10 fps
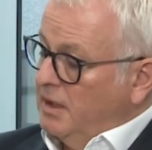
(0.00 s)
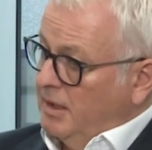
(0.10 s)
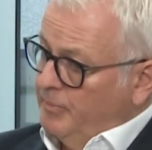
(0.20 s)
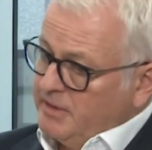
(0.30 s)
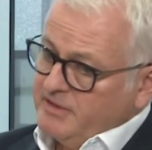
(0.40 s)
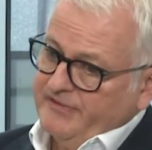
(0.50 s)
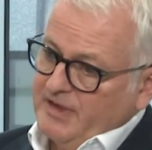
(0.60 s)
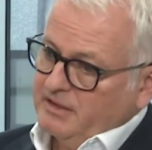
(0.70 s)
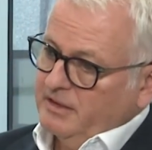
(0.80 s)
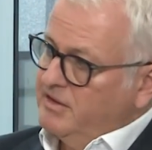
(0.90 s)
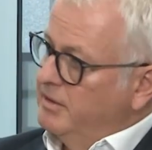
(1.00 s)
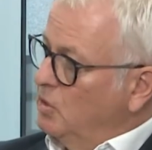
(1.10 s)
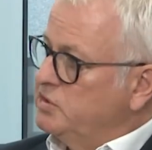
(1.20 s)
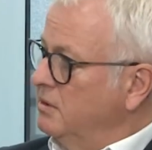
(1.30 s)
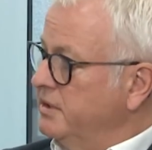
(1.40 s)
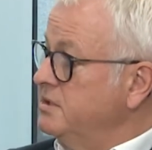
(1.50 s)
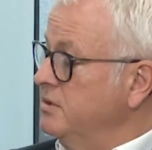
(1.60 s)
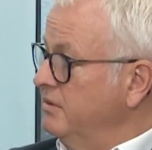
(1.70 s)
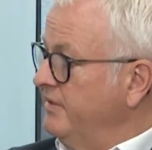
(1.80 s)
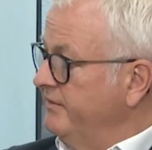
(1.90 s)
And plus the fact is the emotional
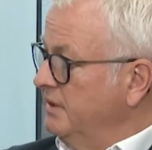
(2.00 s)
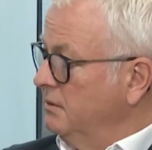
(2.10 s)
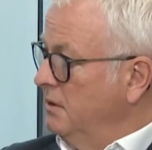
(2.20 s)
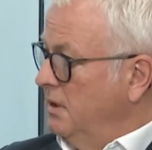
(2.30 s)
issue of having